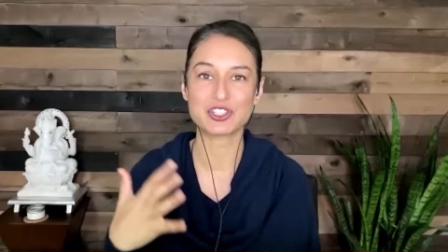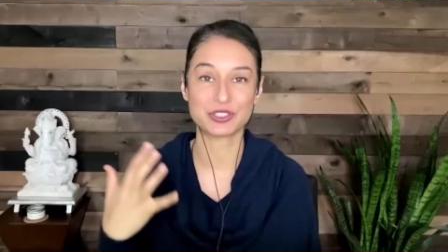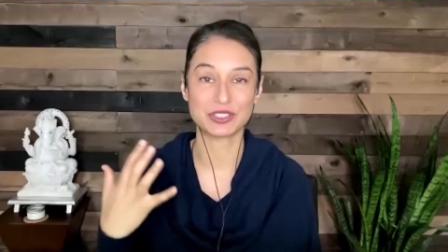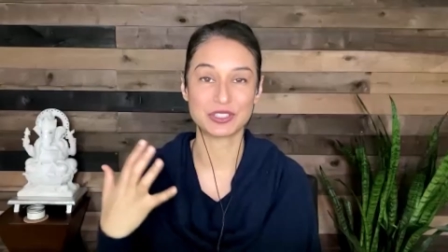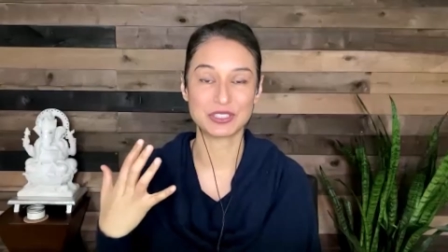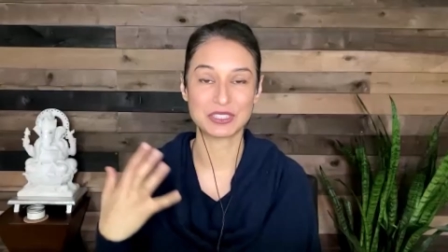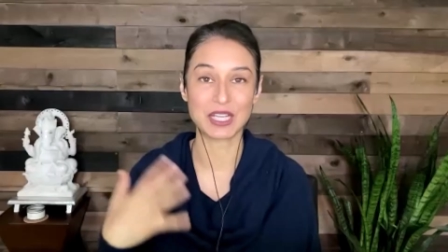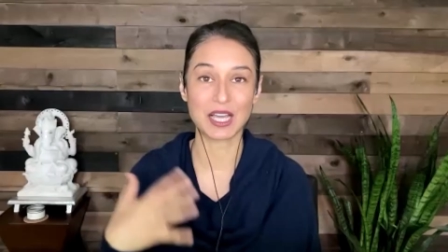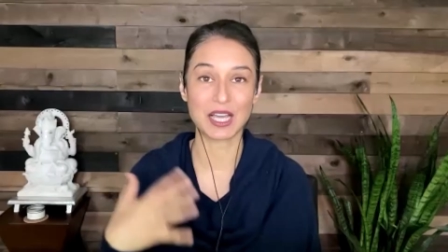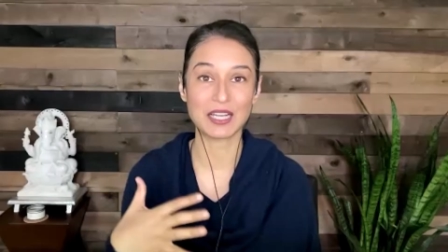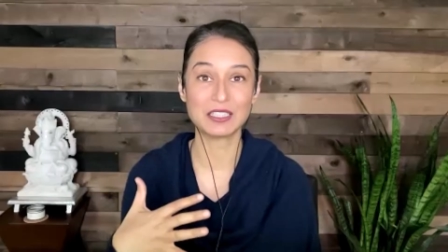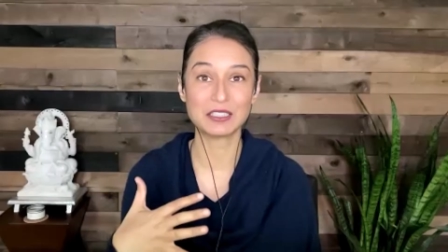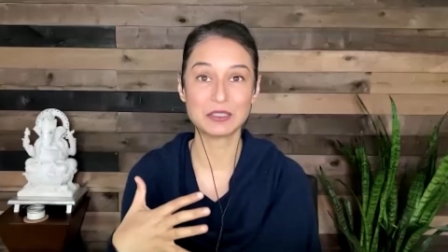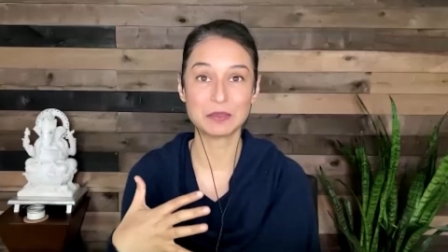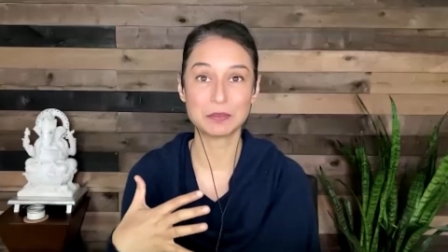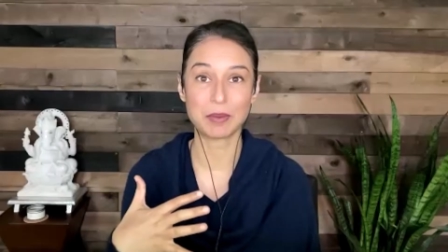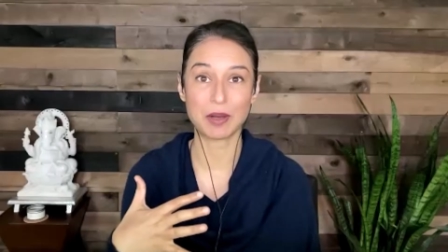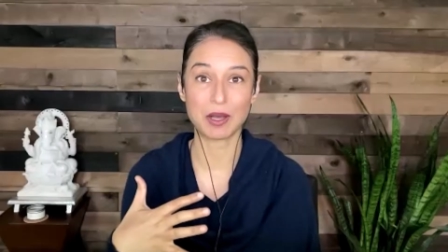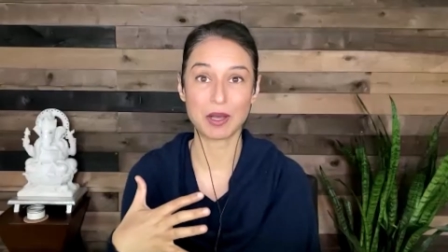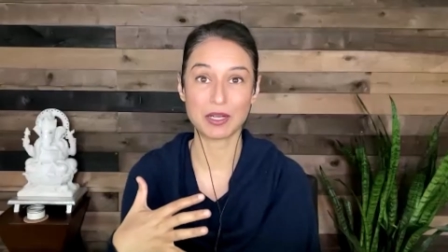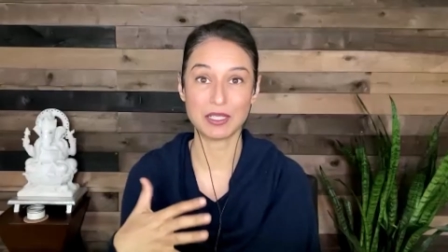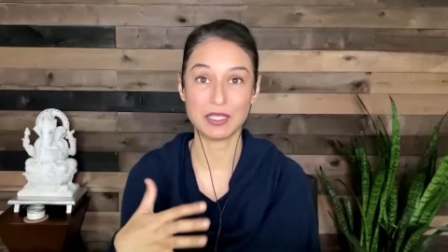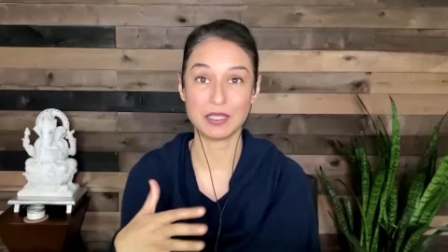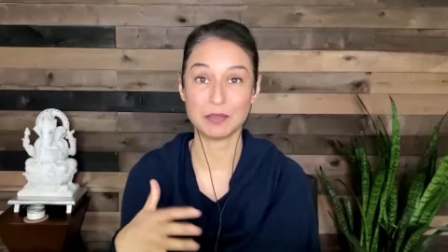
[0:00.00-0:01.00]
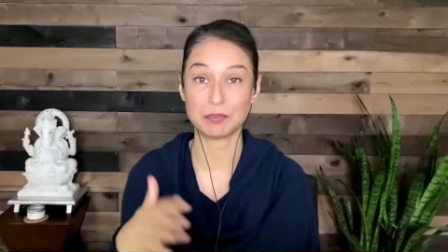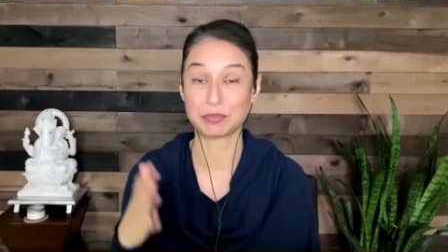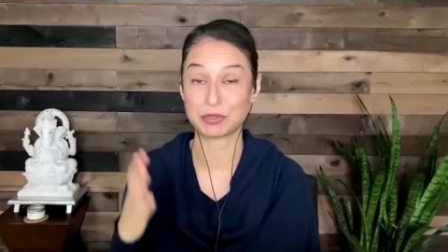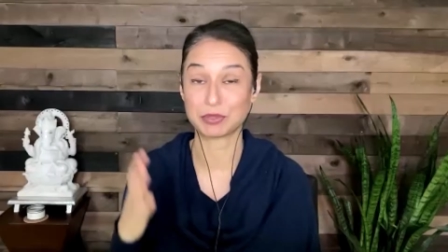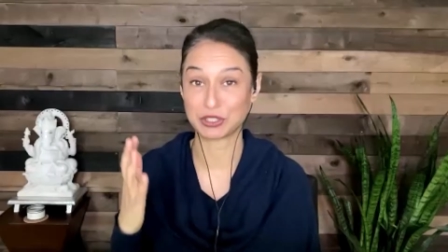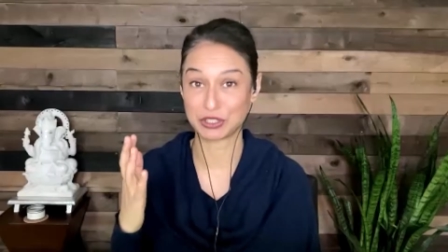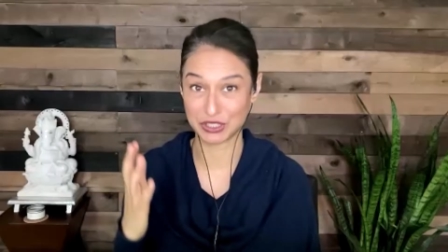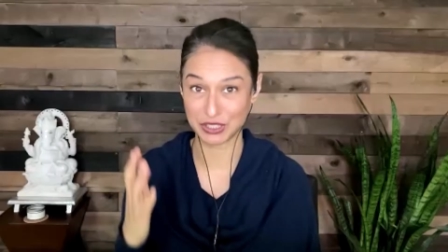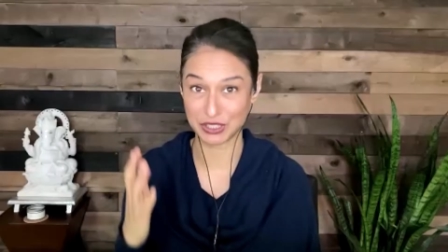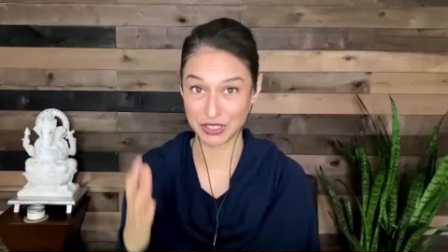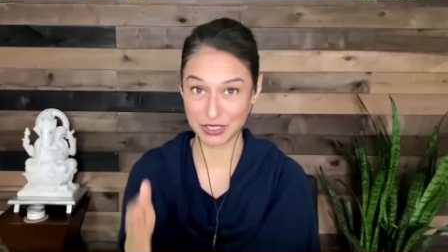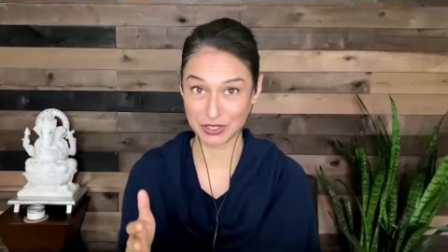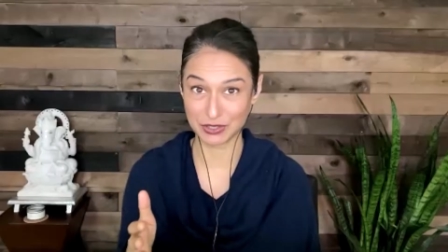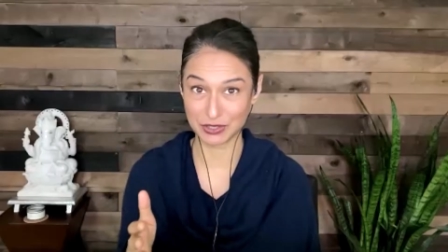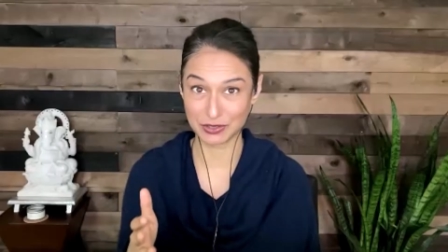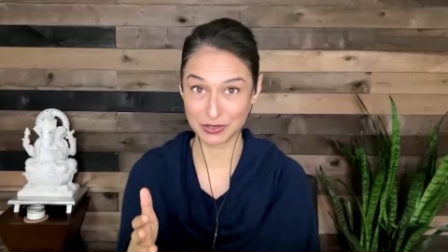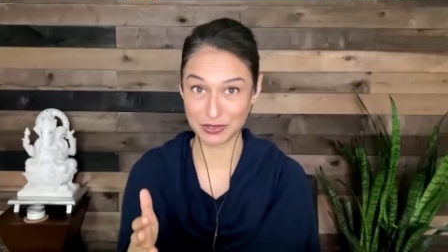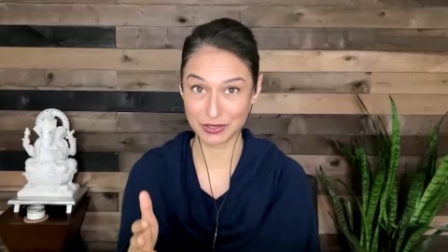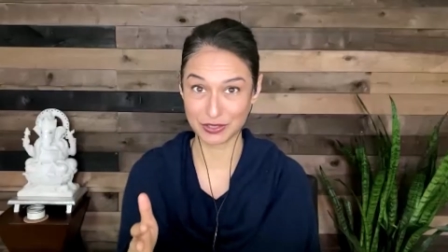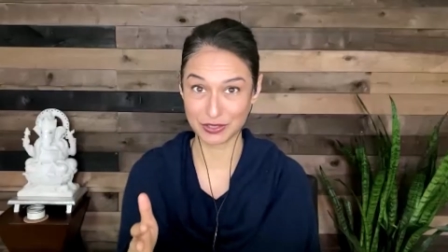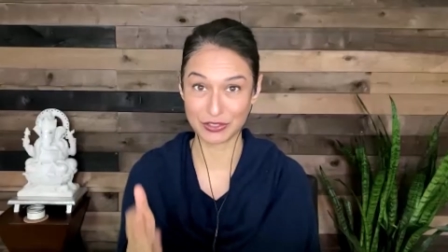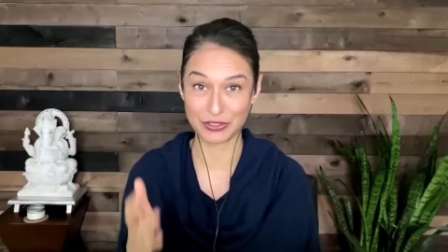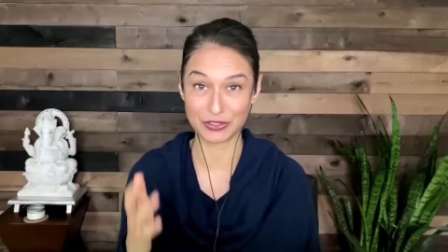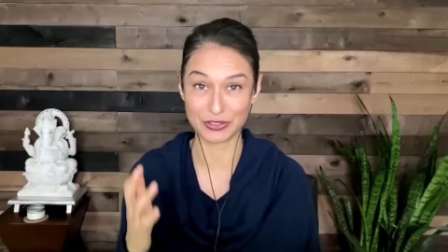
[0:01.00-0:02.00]
your entire body,
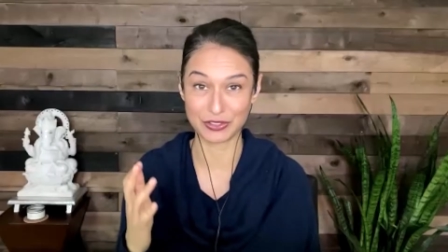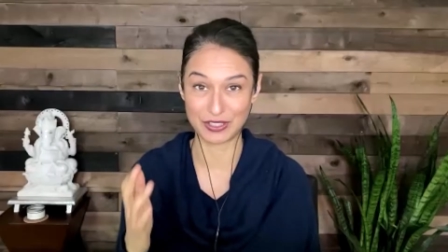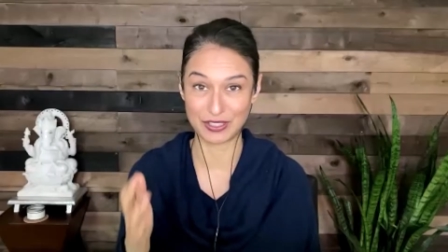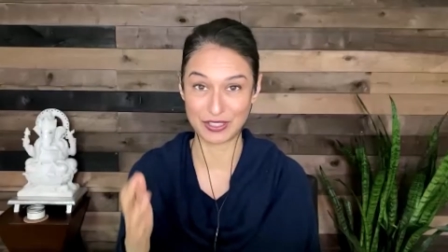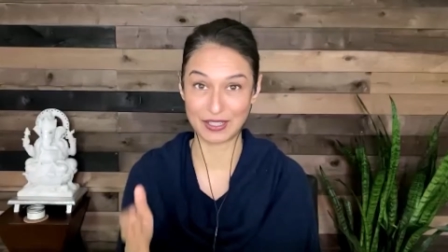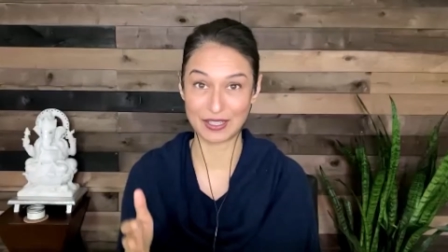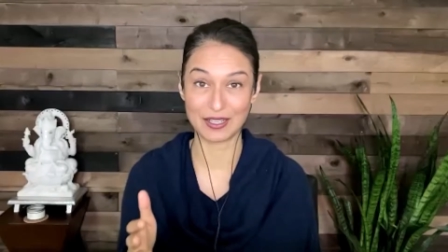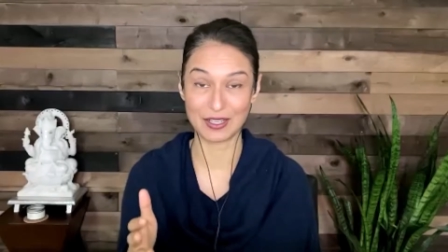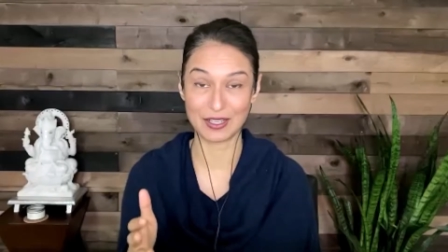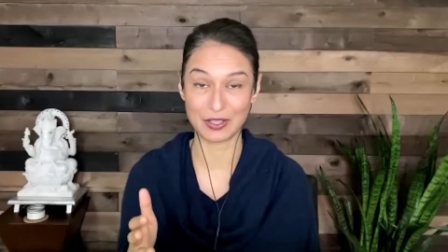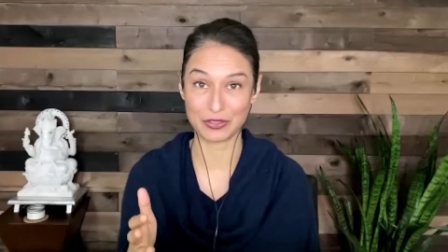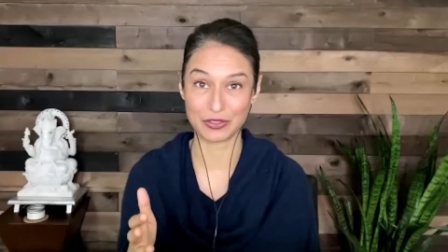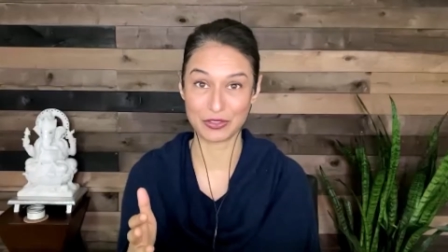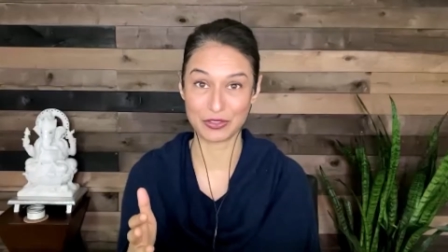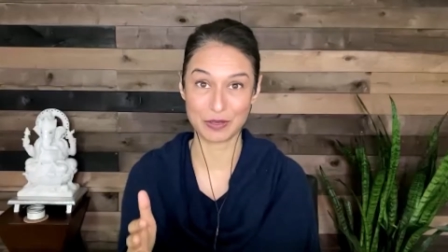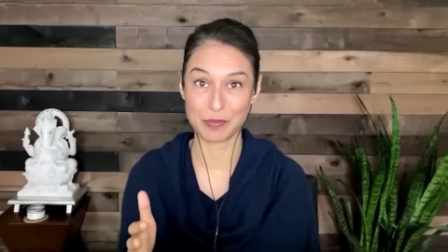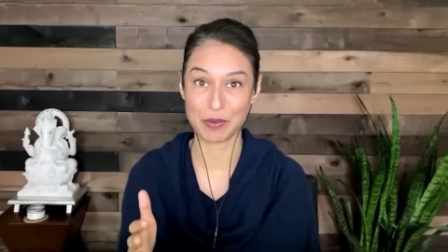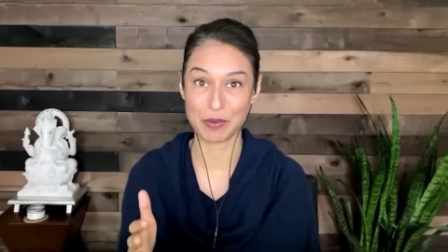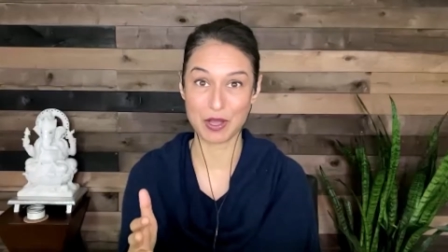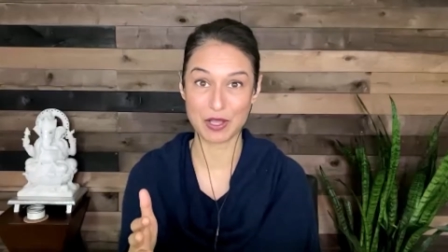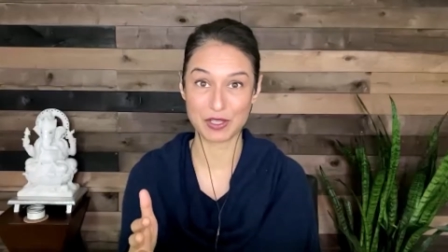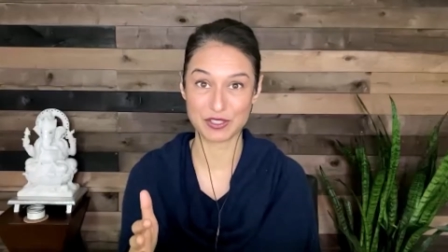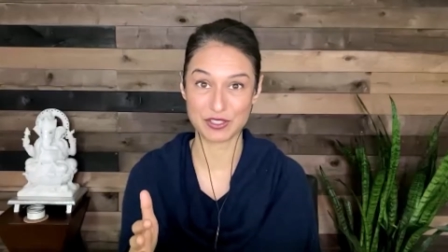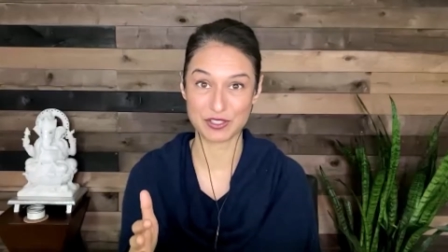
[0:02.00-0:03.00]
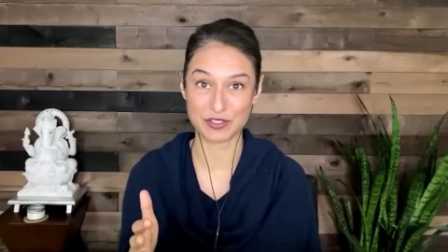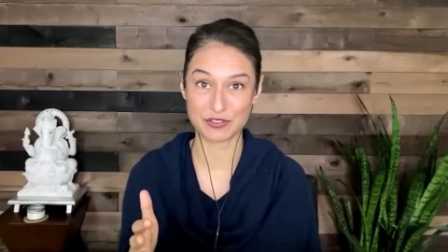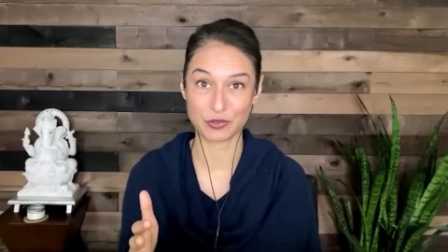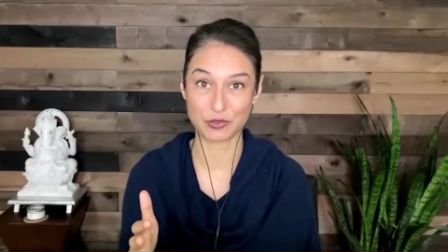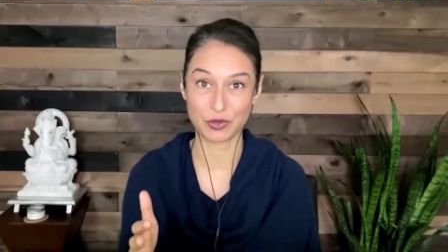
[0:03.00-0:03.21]
particularly your gut health, in a positive